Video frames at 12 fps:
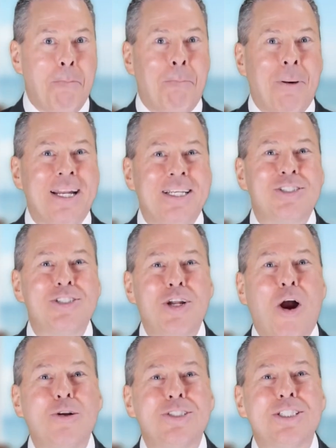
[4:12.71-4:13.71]
But it
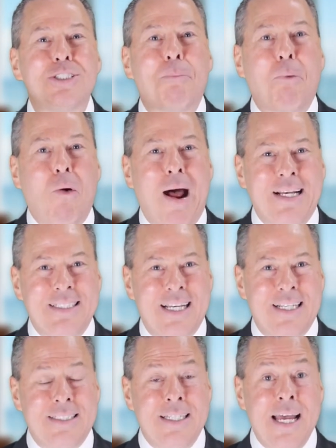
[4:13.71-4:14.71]
starts as a
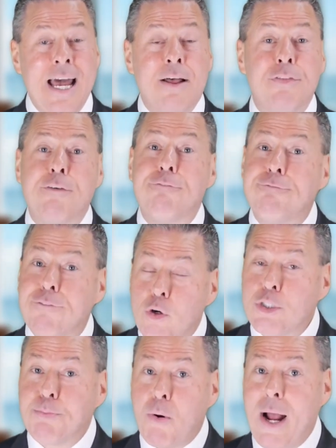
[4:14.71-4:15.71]
process. And the
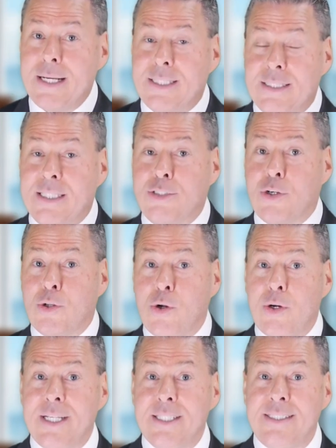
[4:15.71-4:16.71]
first process that you're
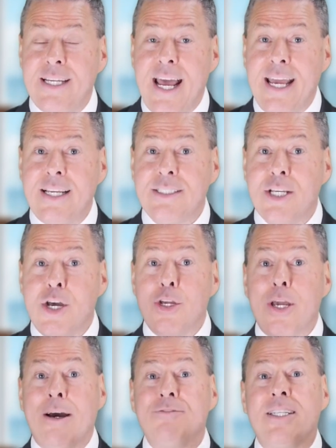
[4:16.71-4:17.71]
learning today is
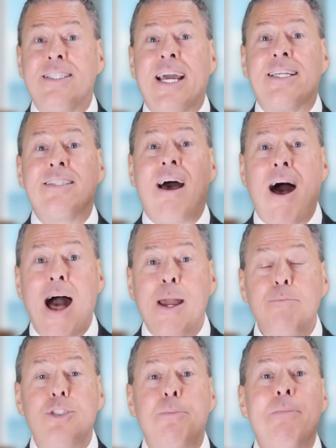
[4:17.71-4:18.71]
you have to take
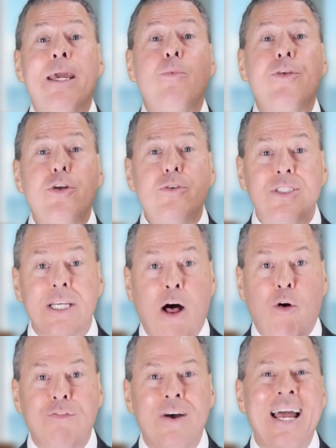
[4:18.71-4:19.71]
time to meet with
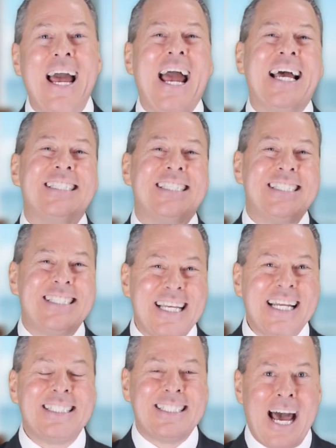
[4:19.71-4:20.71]
yourself and
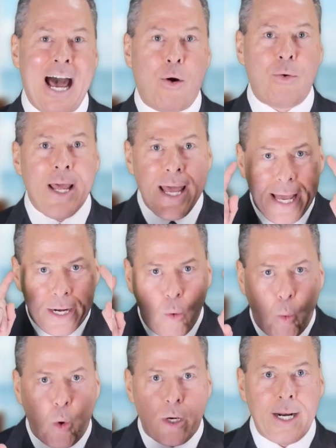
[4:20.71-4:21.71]
sit down and
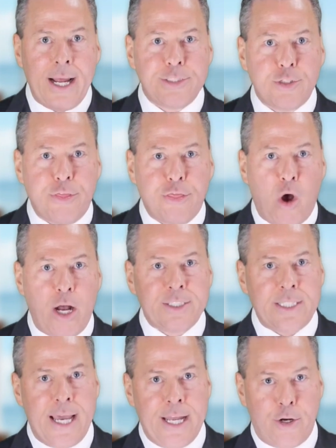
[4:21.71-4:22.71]
organize your
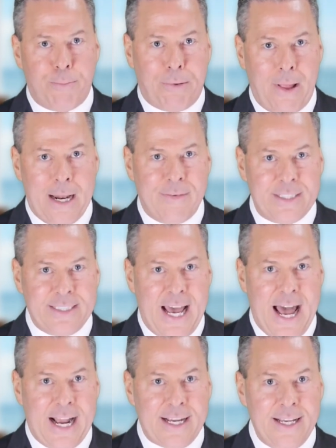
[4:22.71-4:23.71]
thoughts and your plan of
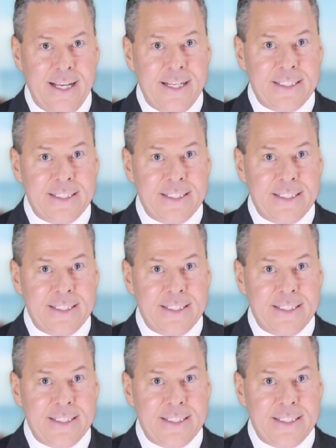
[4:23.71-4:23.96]
attack.